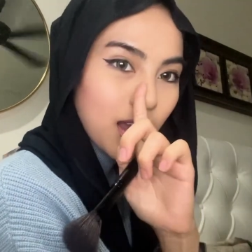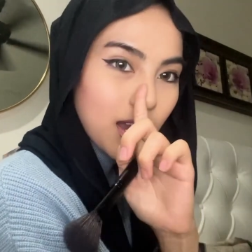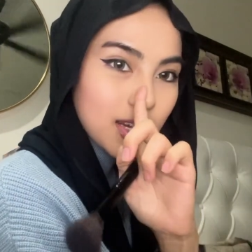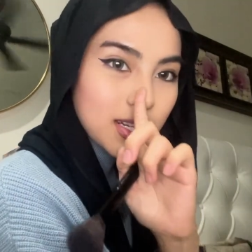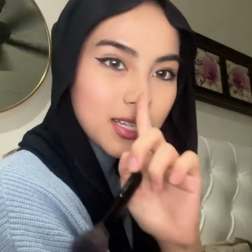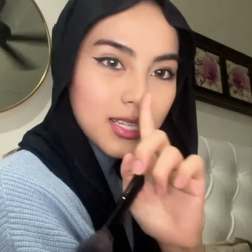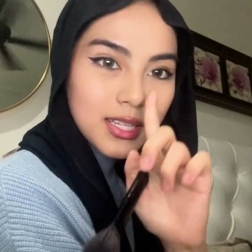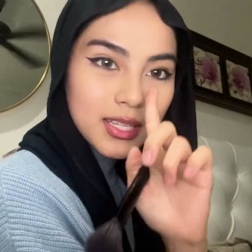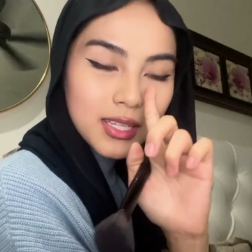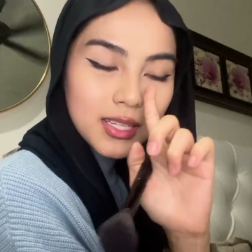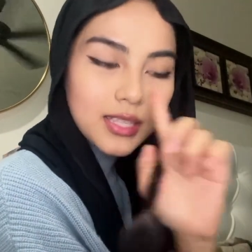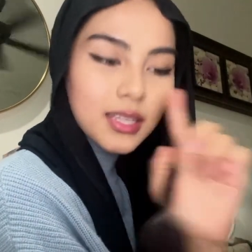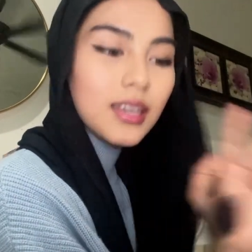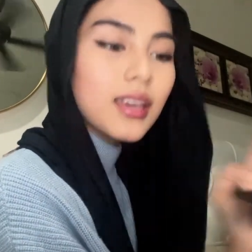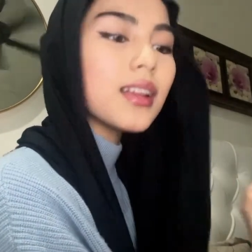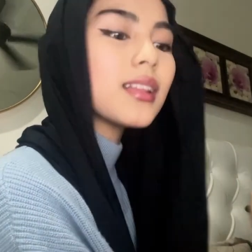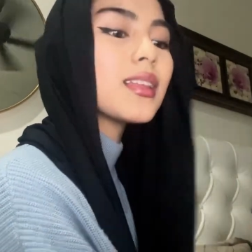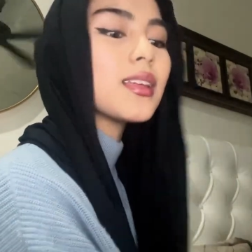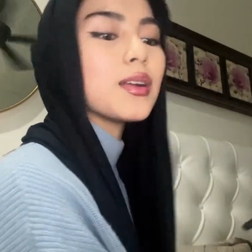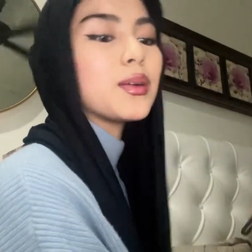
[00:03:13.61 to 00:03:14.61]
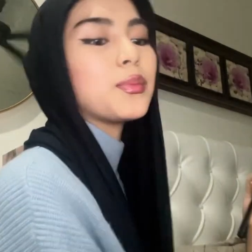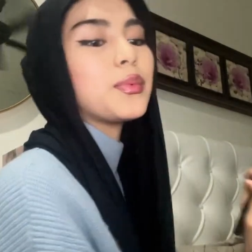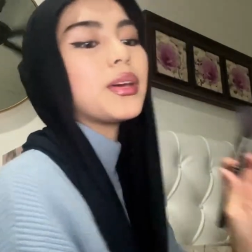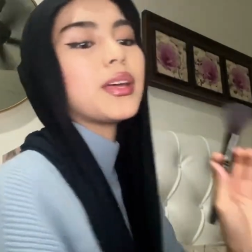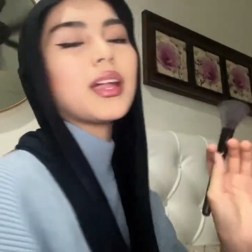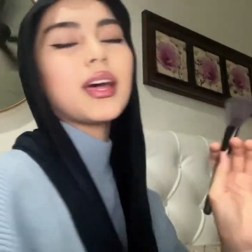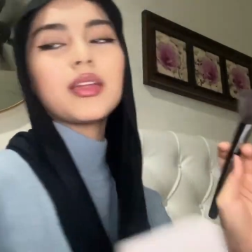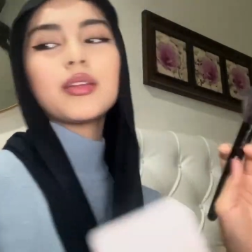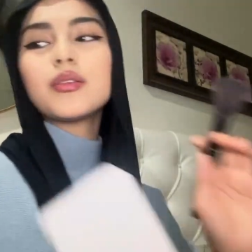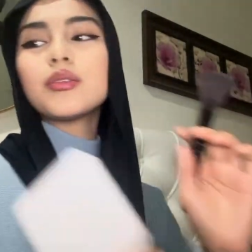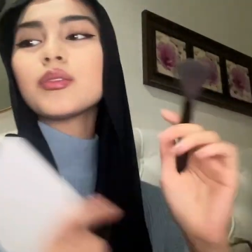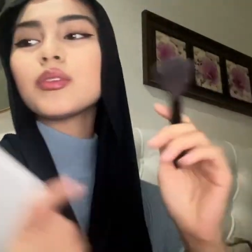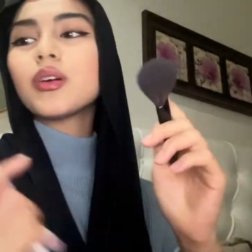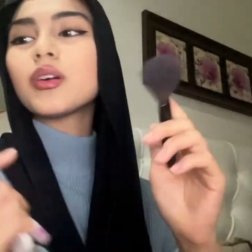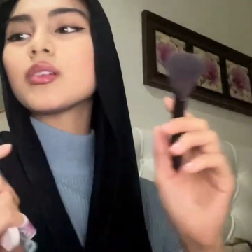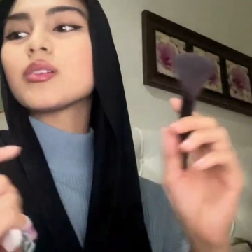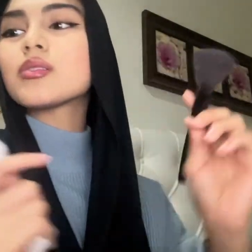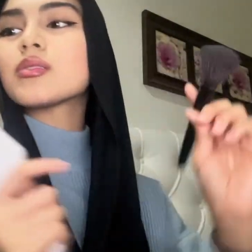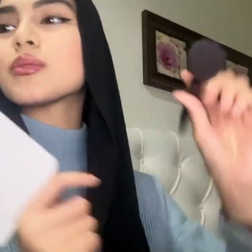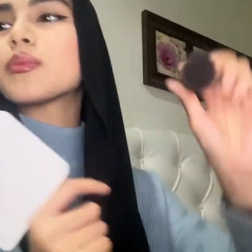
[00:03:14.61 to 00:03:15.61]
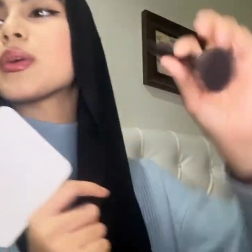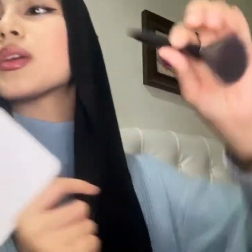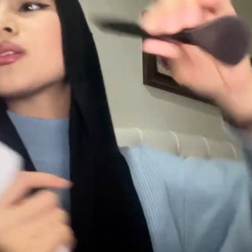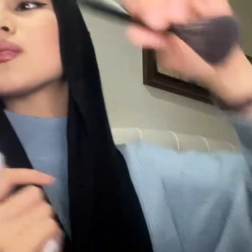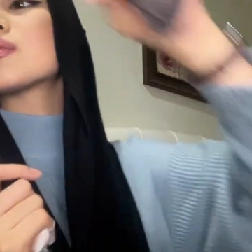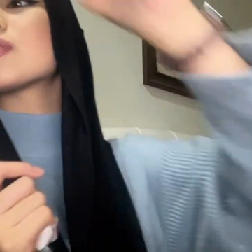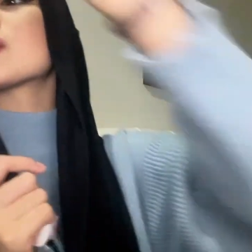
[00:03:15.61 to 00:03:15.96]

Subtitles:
Just a little bit. I don't contour my nose